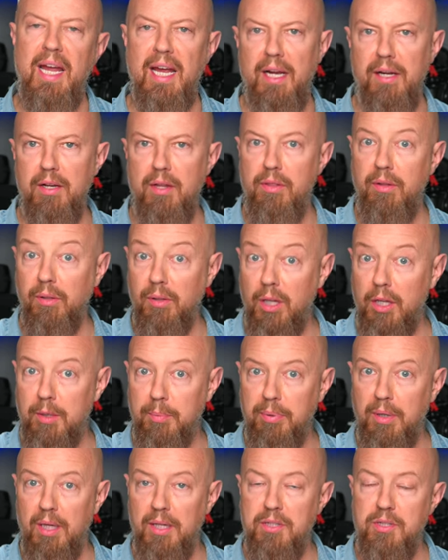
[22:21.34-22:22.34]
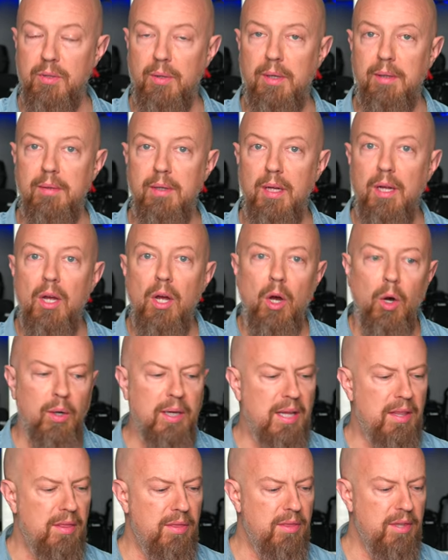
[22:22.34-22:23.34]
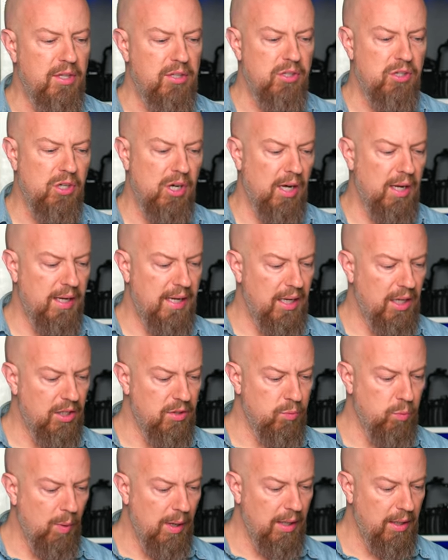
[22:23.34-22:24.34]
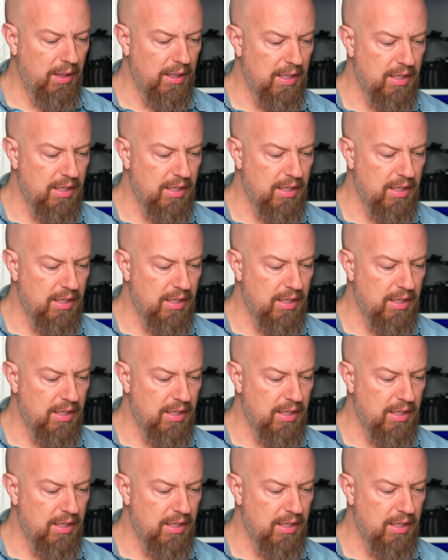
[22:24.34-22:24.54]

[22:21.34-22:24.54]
and the LUT applied to it. Okay, this shot, as well